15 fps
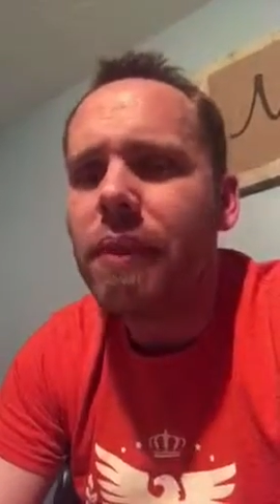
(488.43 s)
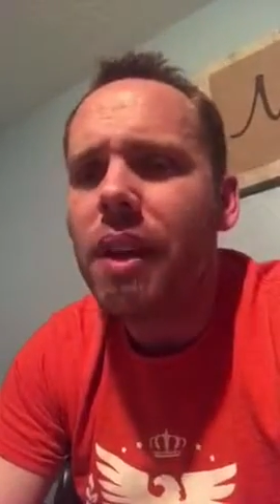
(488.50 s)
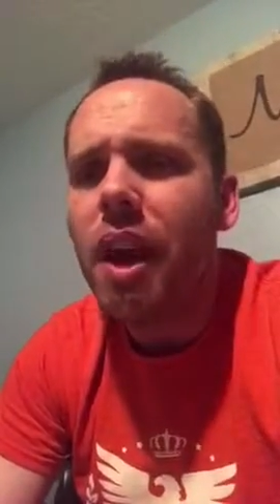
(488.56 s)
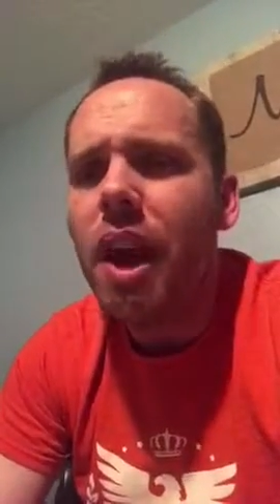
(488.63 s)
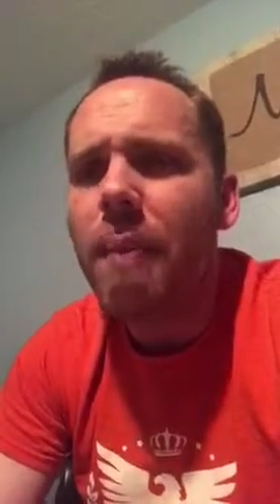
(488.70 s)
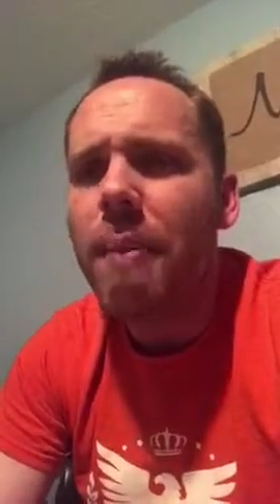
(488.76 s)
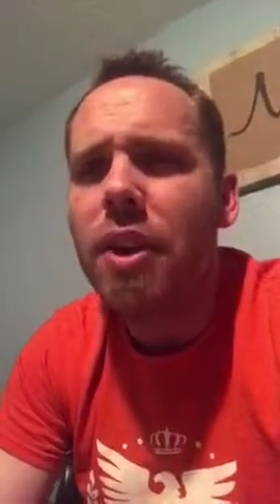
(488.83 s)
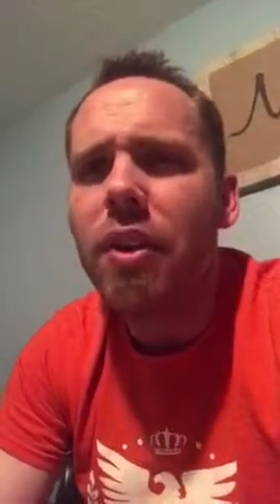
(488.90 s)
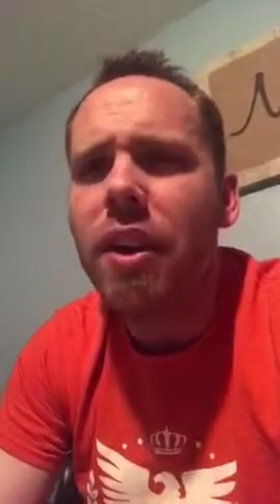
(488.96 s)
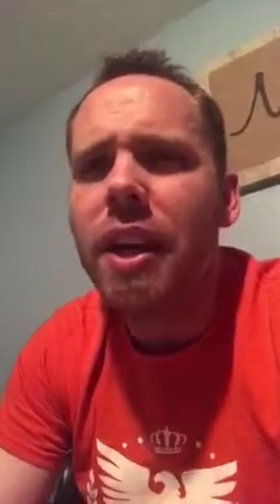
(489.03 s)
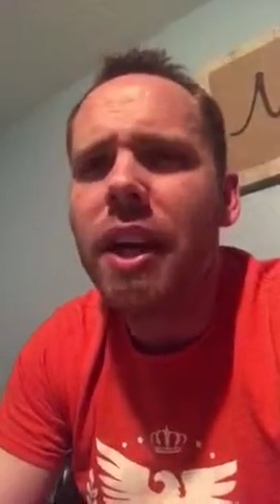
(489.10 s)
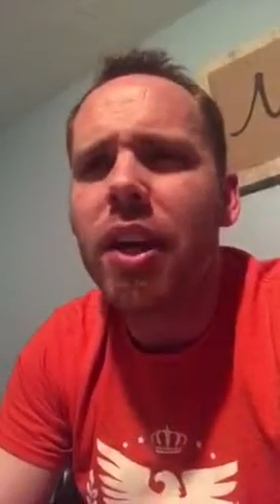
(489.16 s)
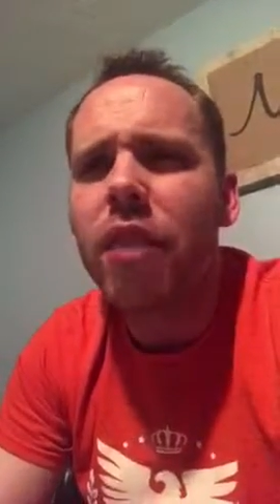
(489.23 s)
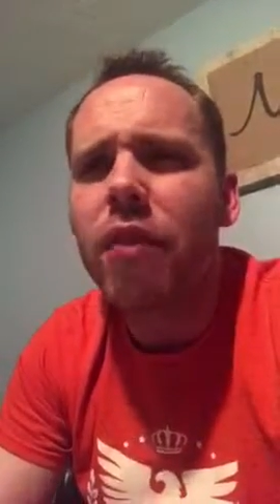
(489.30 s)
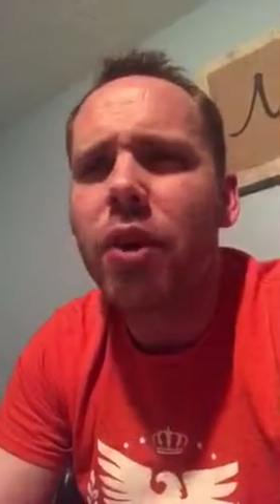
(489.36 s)
either in
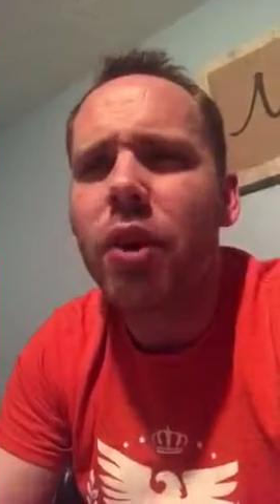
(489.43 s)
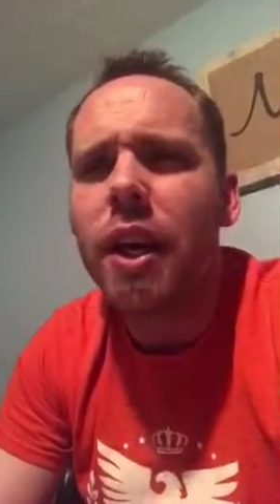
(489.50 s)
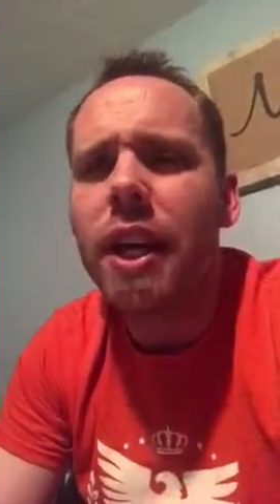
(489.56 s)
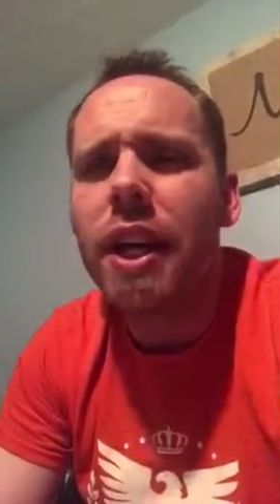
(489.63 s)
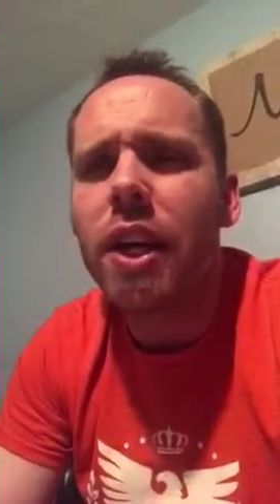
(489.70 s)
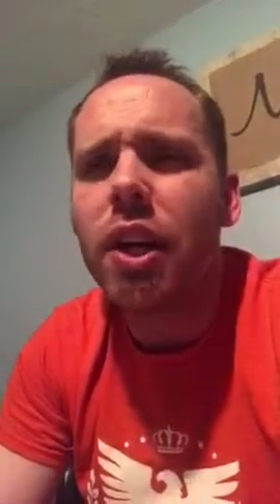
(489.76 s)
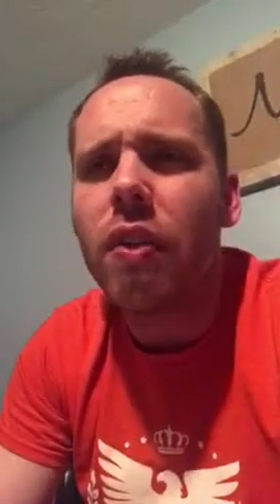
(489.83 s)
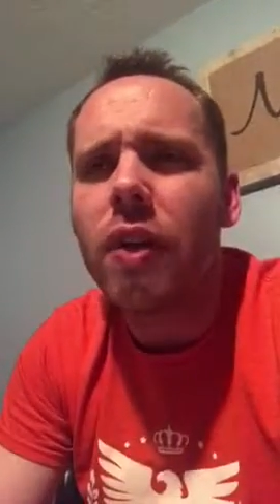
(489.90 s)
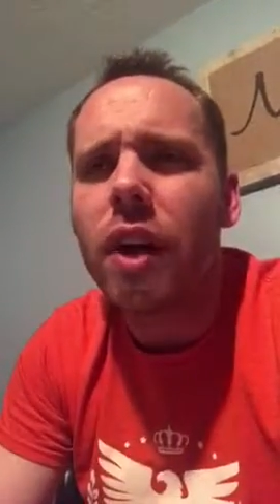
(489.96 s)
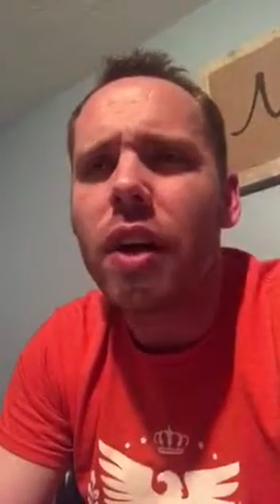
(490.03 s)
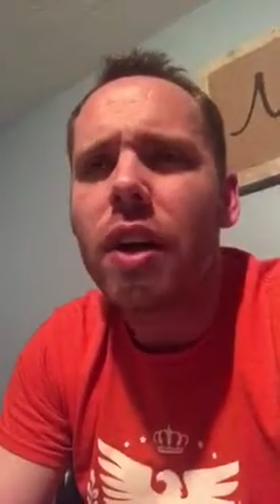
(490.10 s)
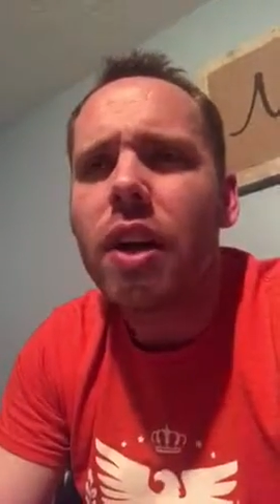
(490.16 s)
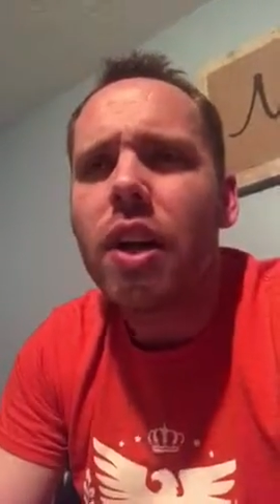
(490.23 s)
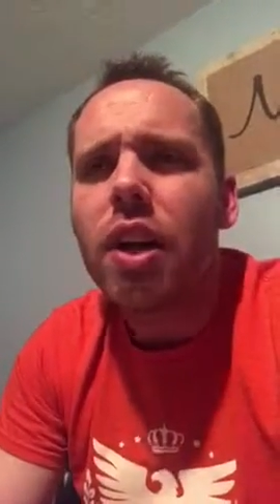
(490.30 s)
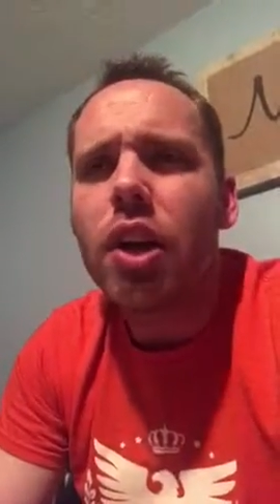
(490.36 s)
an interview or a keynote, that
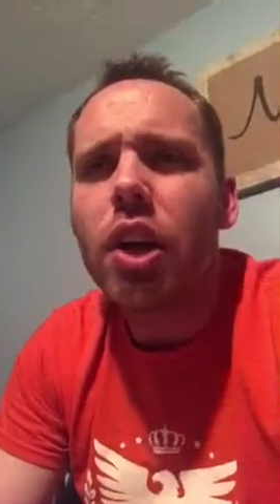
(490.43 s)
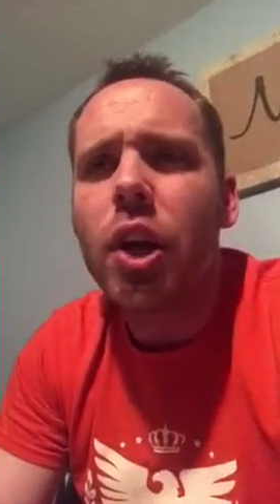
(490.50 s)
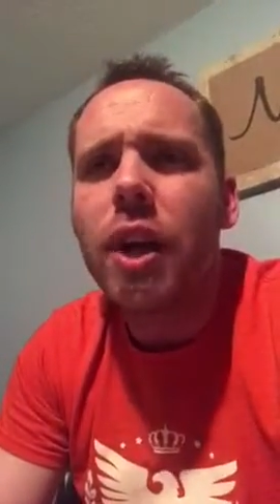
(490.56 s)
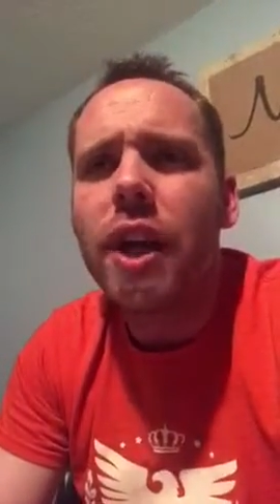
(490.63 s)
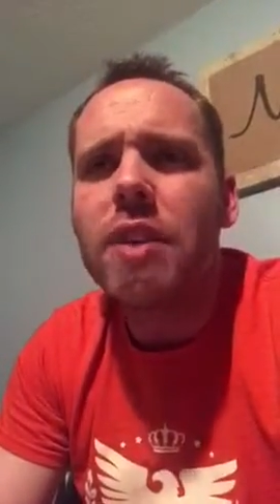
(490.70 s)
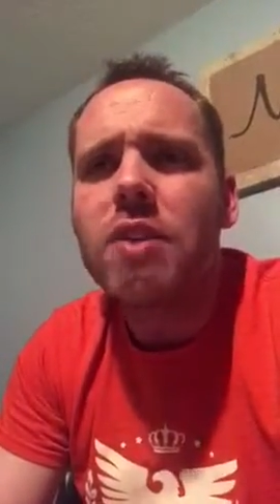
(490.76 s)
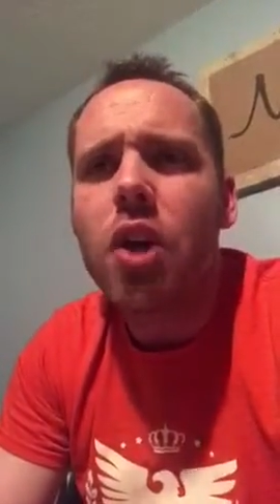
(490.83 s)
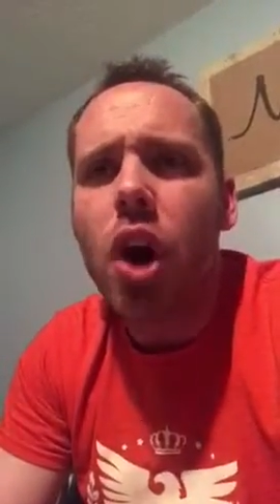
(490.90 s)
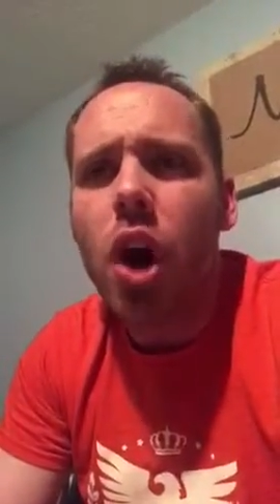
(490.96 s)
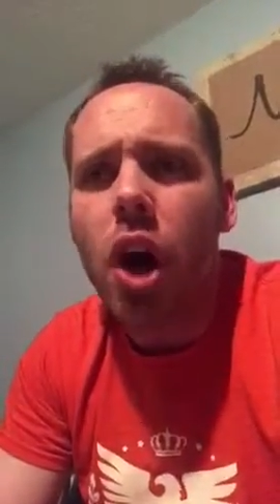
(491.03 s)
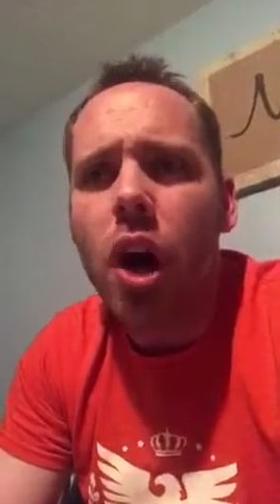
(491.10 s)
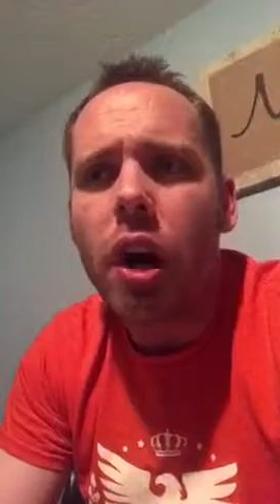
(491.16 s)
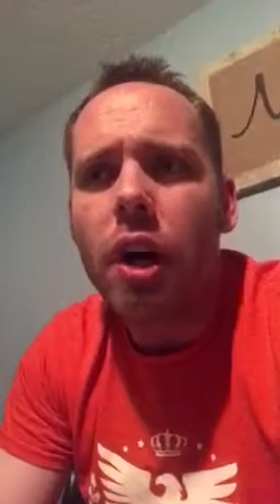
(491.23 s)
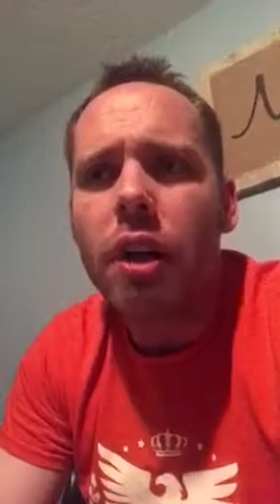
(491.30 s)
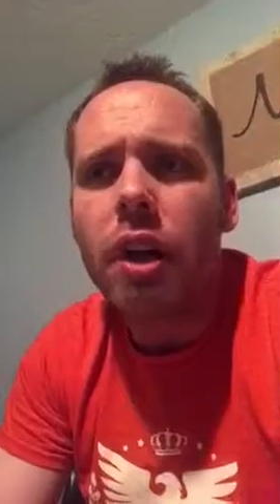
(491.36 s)
it's
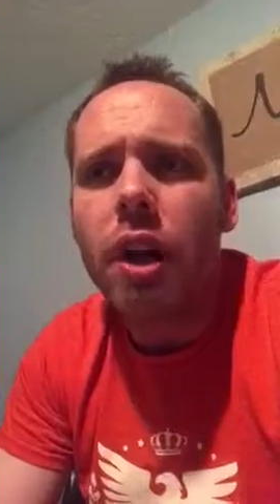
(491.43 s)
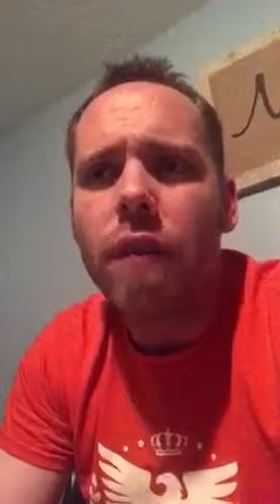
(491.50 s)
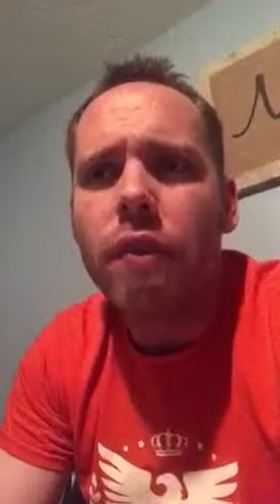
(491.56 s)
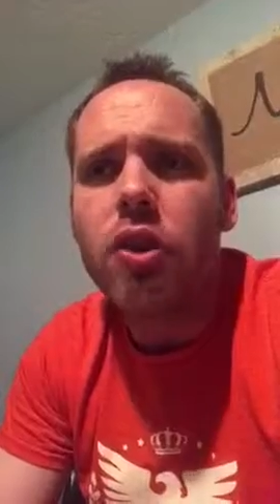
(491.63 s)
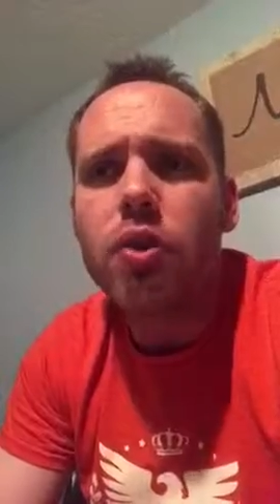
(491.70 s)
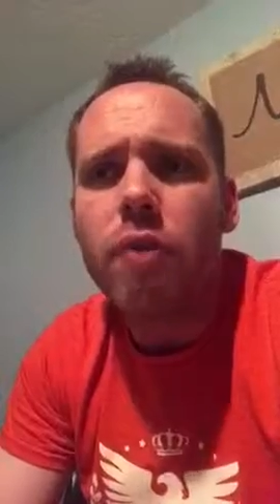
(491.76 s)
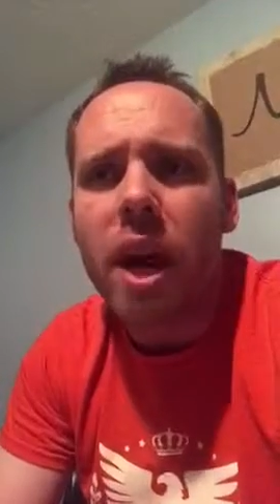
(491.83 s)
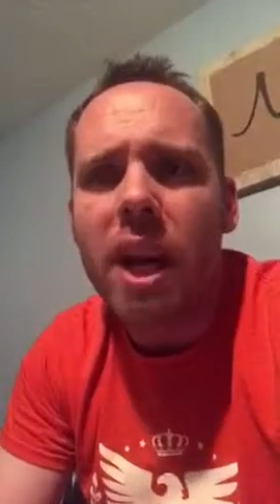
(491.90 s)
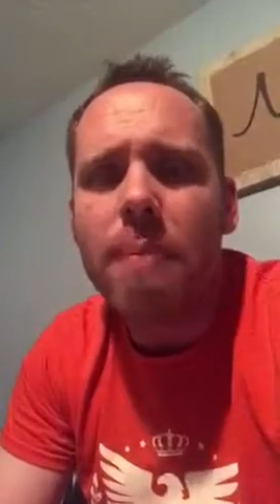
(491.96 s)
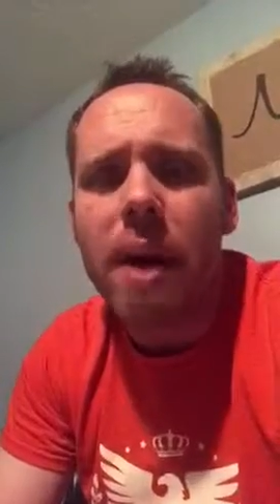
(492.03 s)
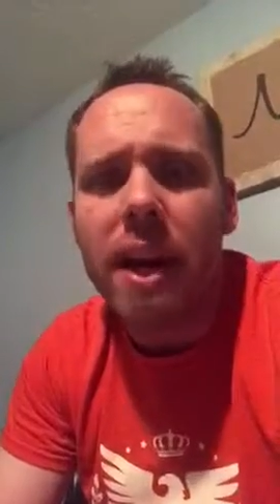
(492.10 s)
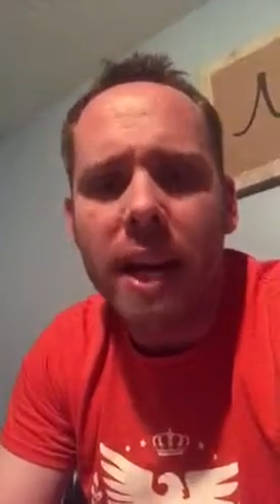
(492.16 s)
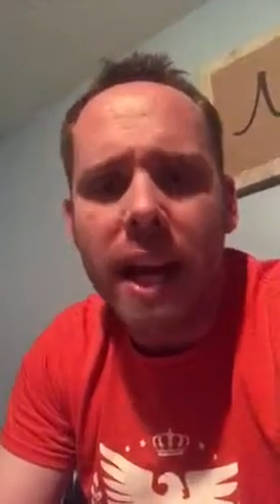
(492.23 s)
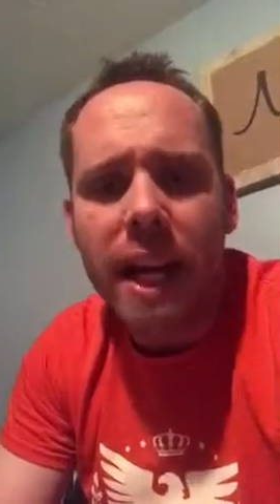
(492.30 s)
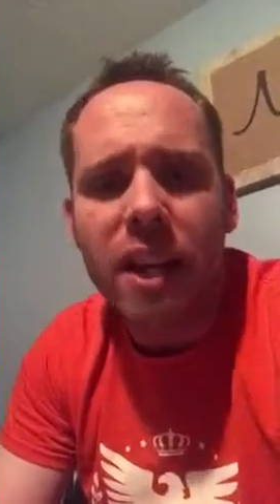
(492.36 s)
hard if you're surrounded
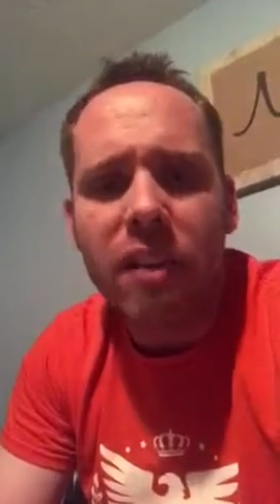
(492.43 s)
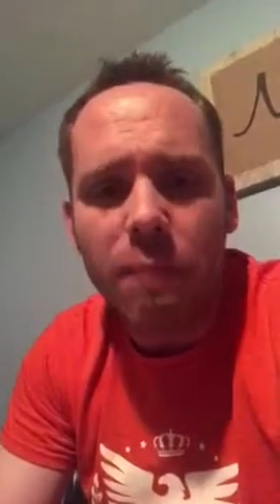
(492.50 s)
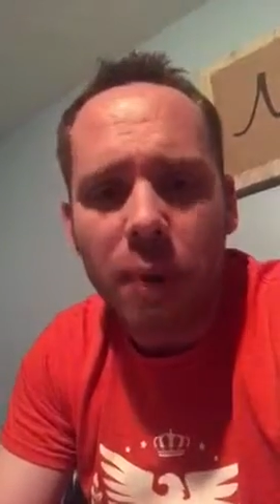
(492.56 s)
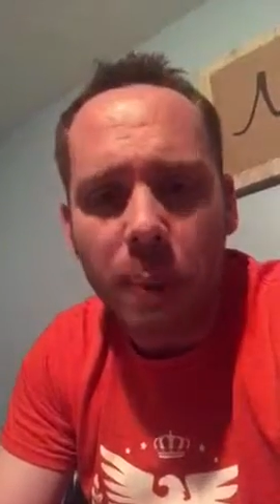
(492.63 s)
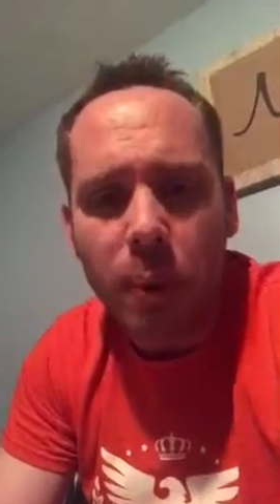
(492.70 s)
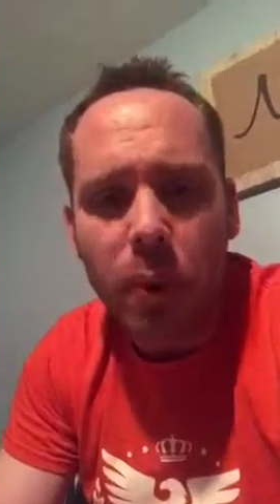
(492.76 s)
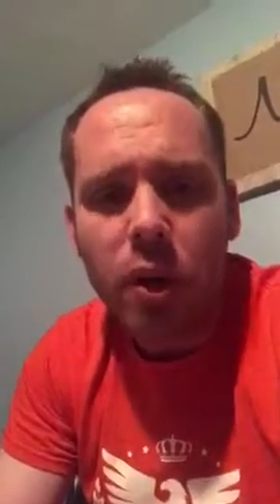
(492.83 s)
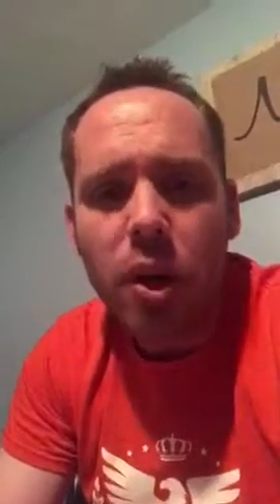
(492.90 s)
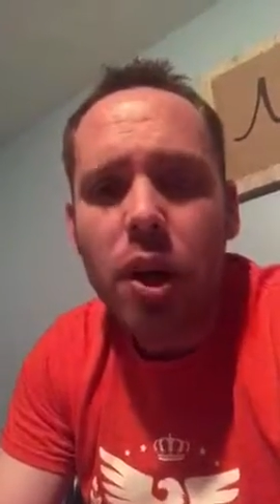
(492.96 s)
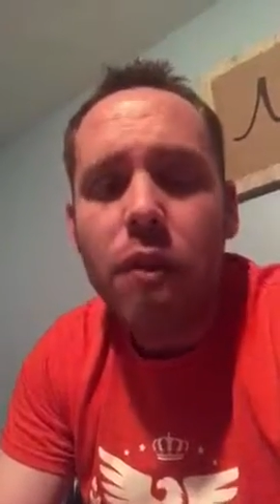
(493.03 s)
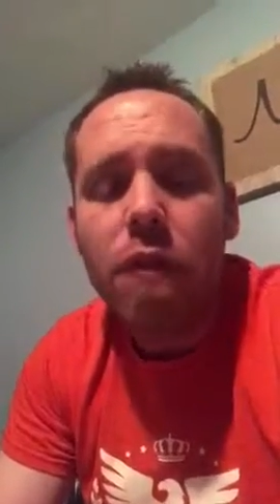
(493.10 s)
by negative people.